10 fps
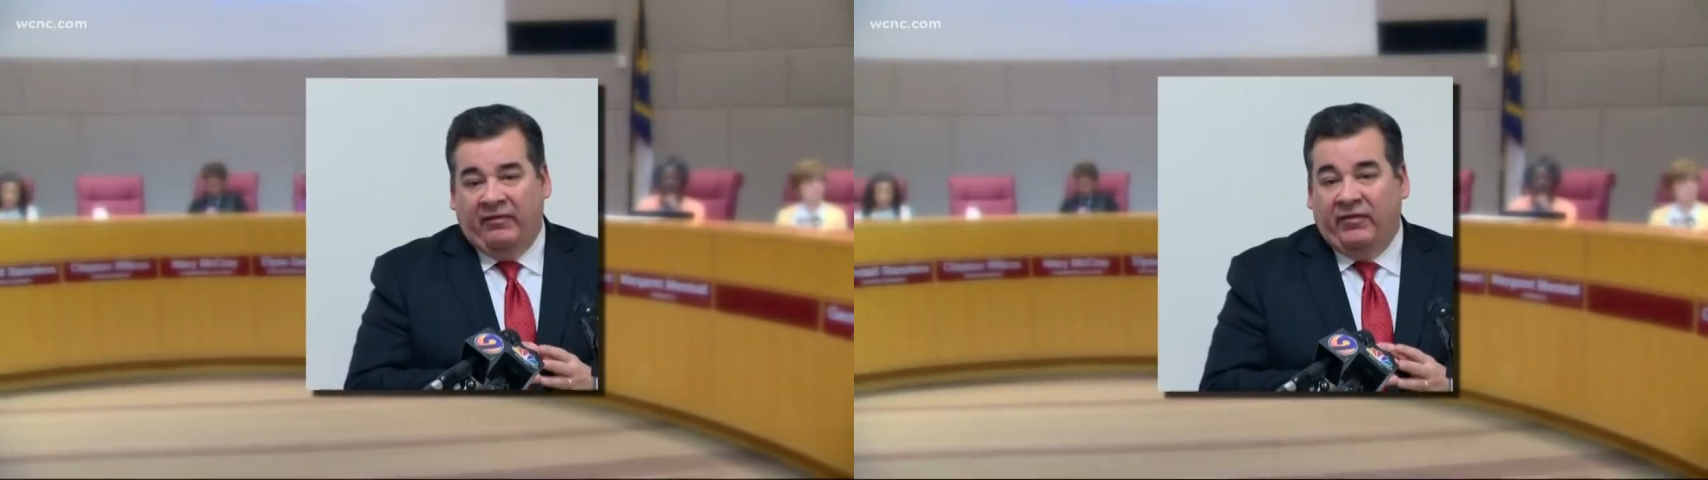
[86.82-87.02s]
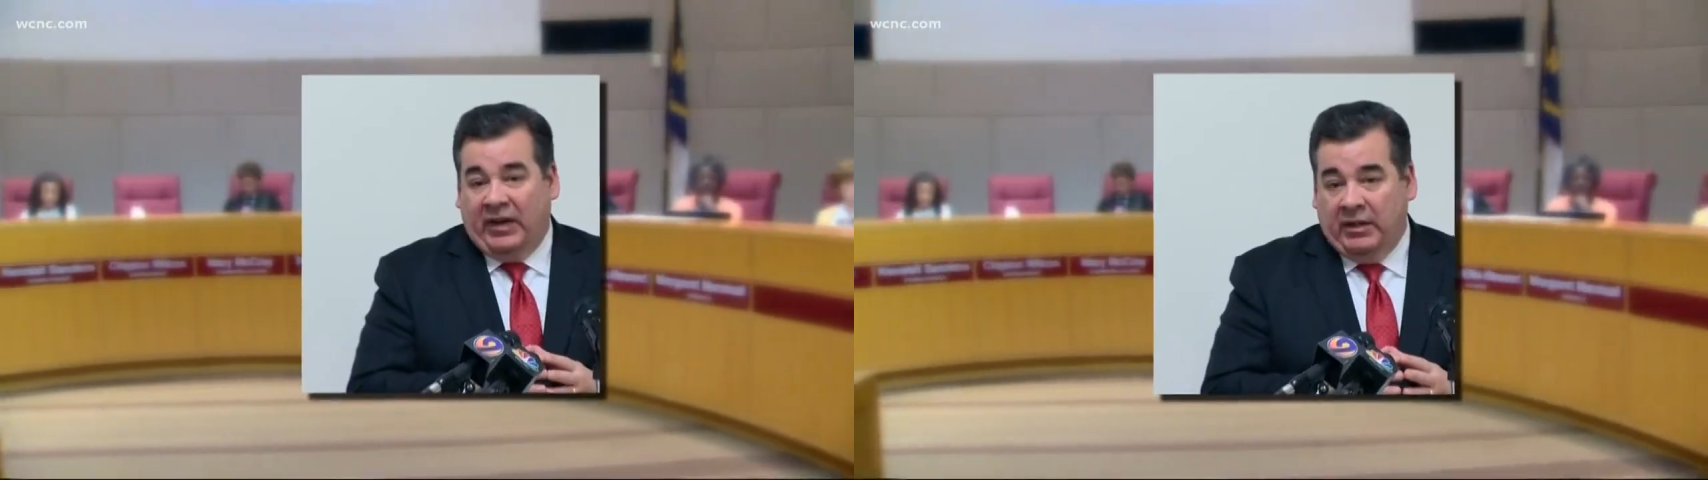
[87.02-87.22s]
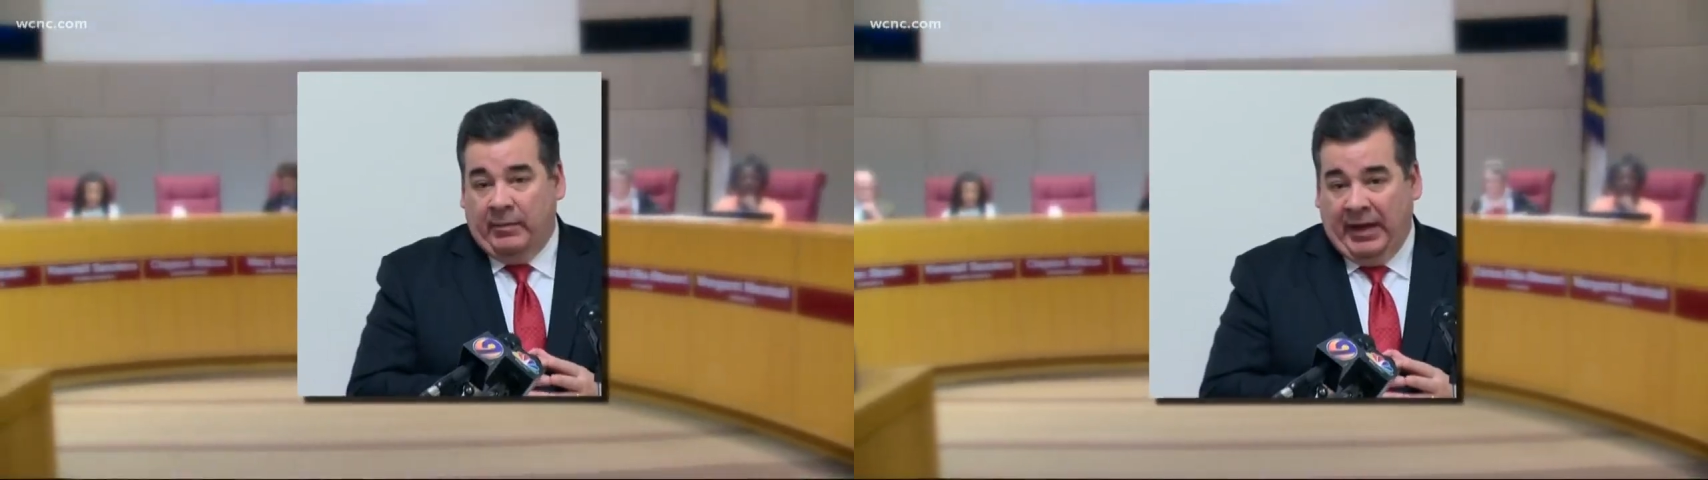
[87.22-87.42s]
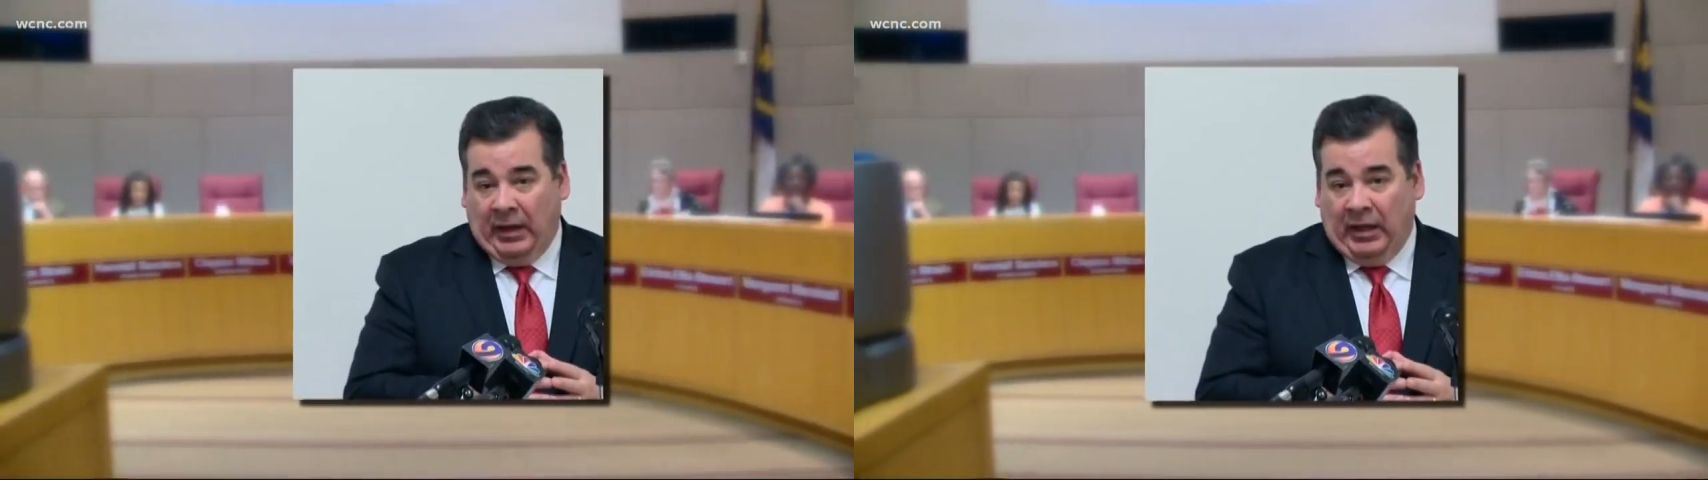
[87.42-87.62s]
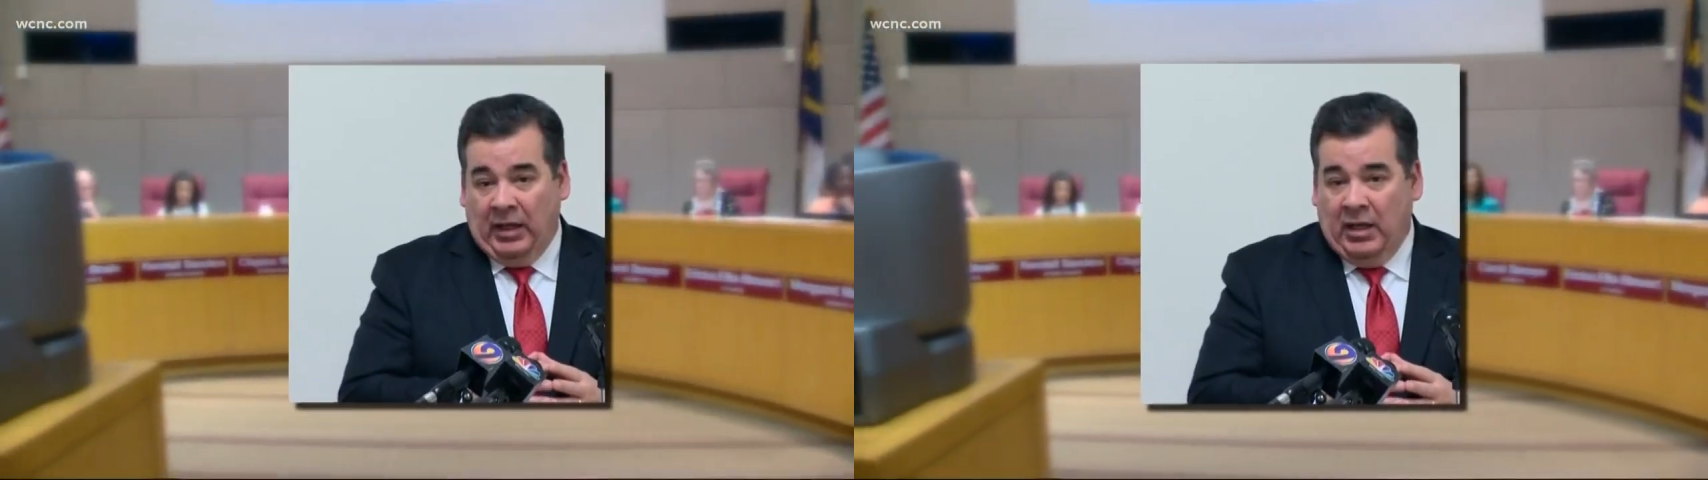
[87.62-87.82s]
not going
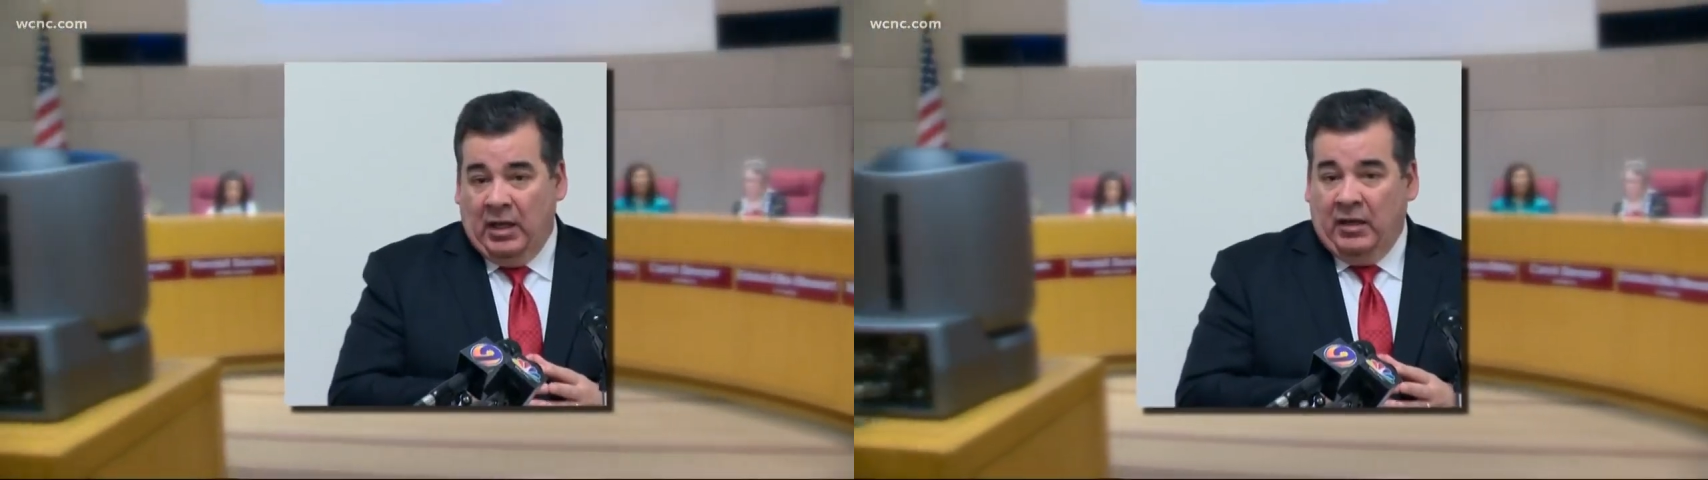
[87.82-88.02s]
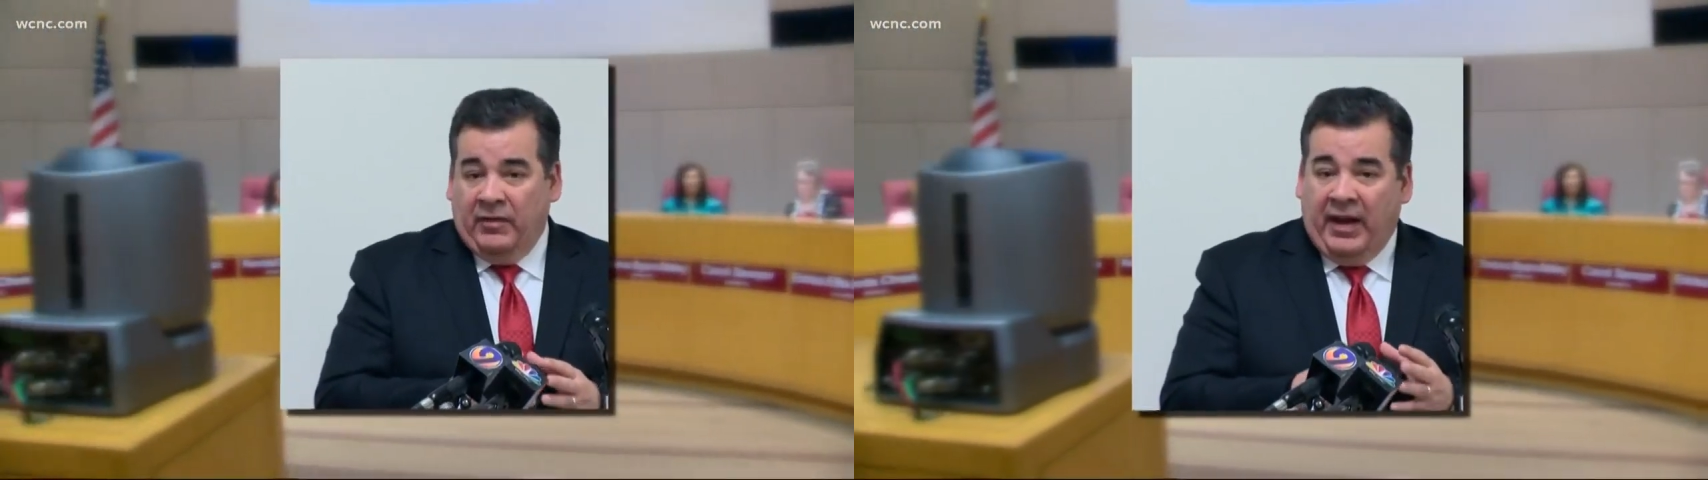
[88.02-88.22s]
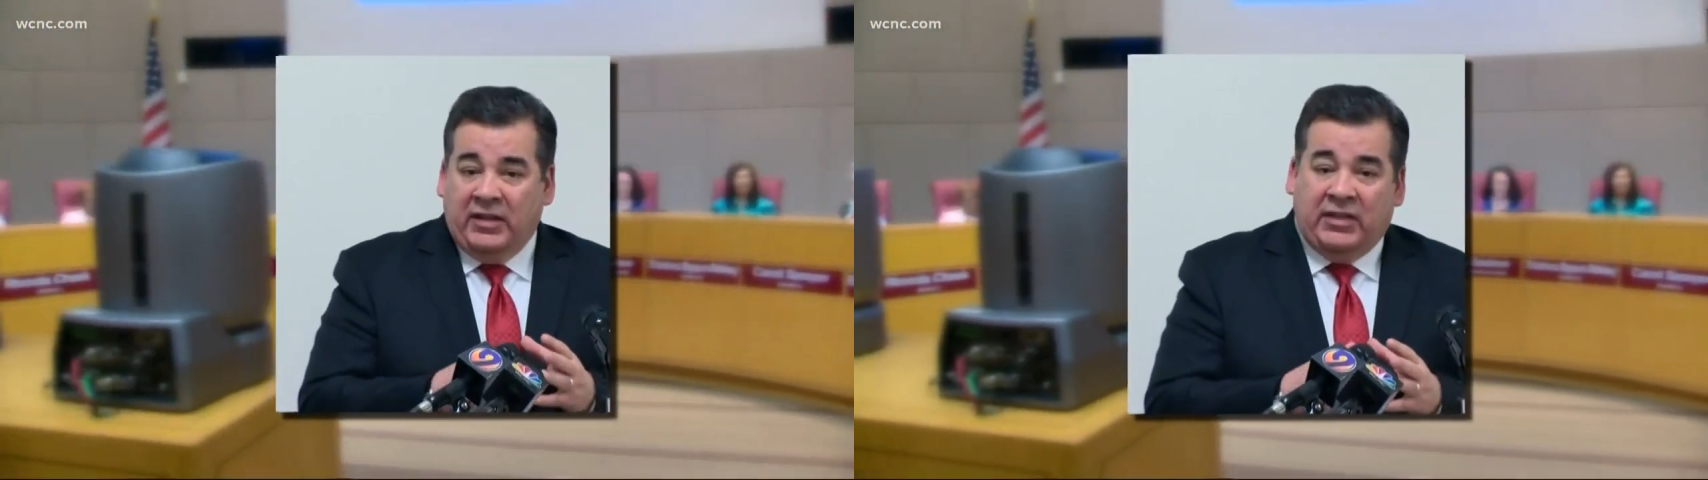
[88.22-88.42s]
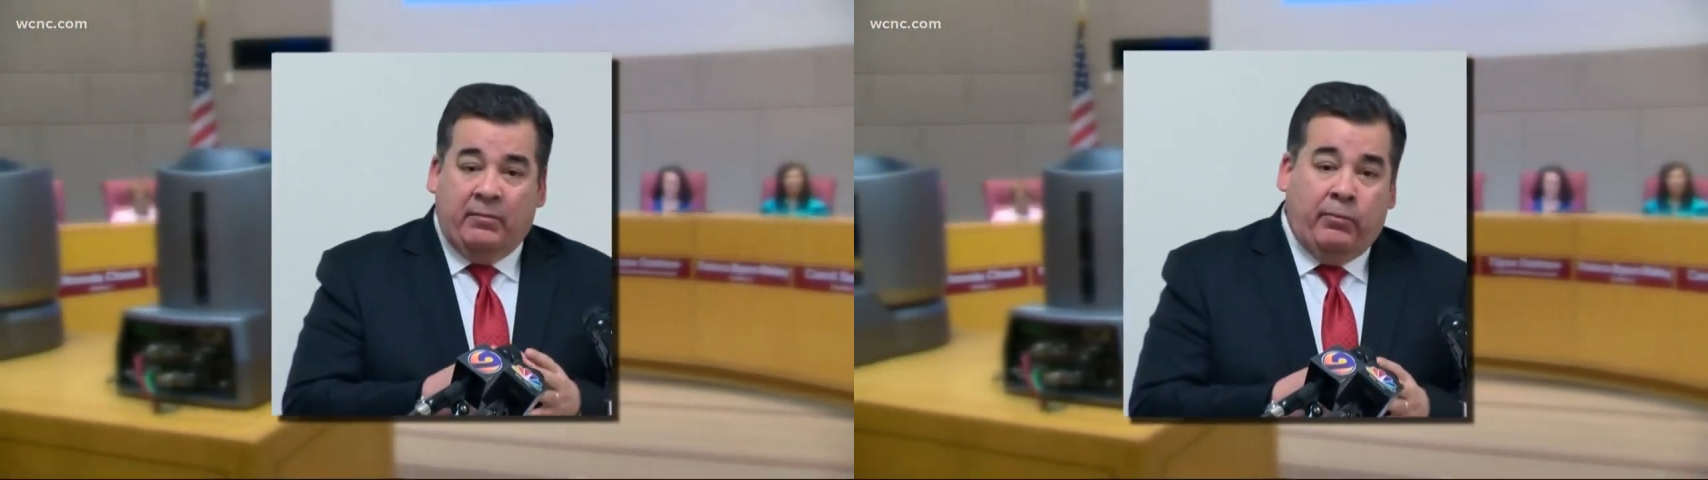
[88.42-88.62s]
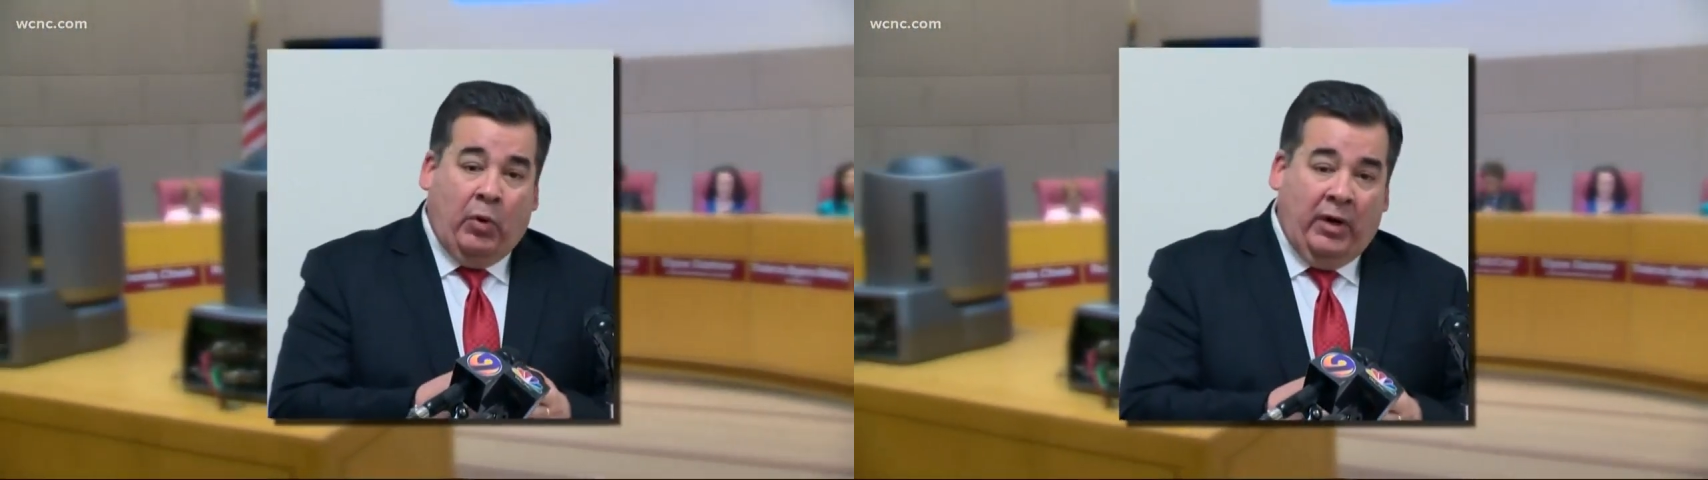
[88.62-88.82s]
into detail on
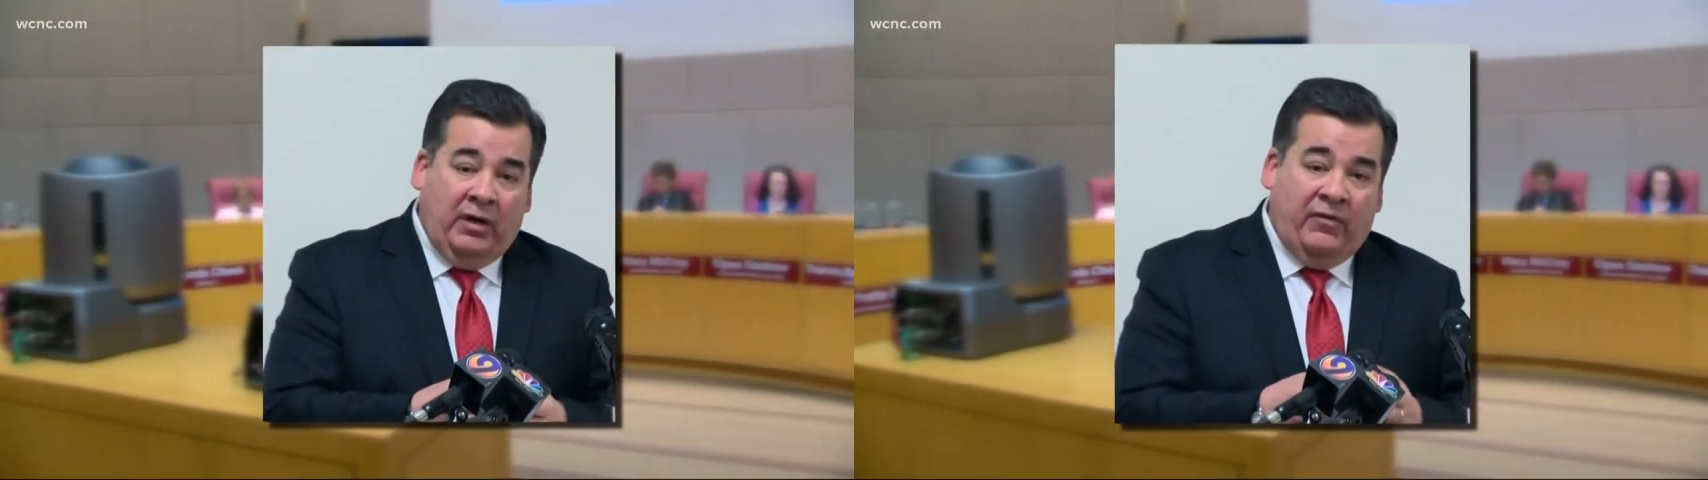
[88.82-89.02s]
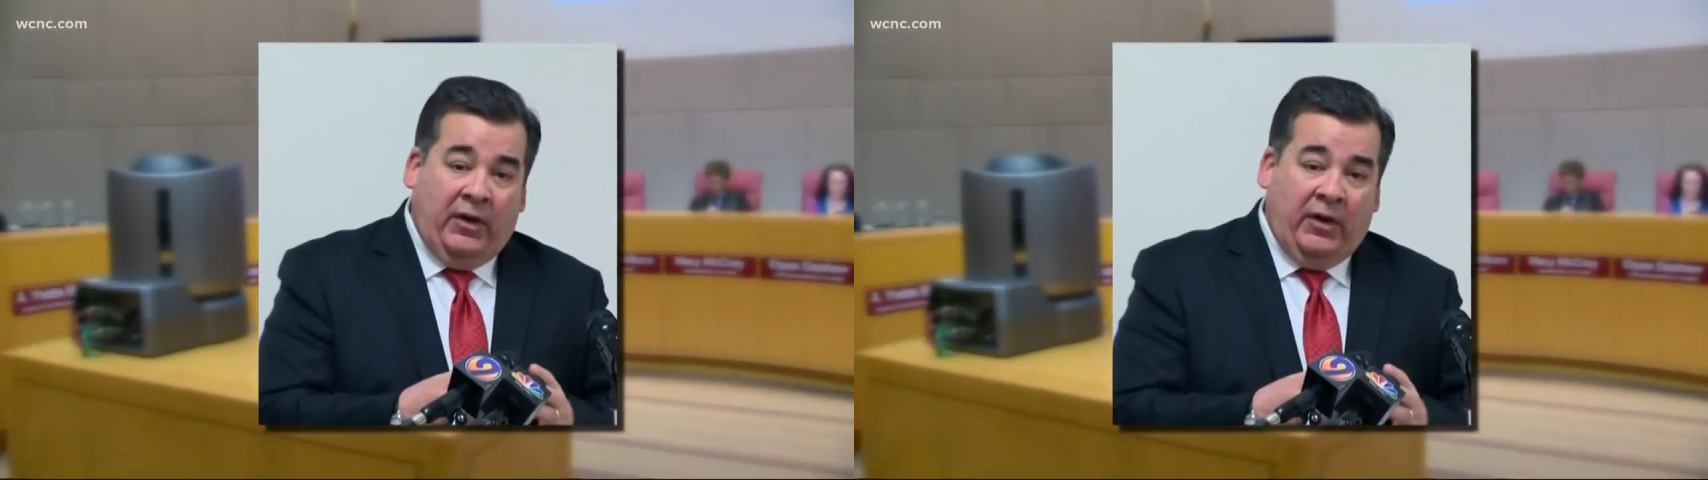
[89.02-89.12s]
why Dr.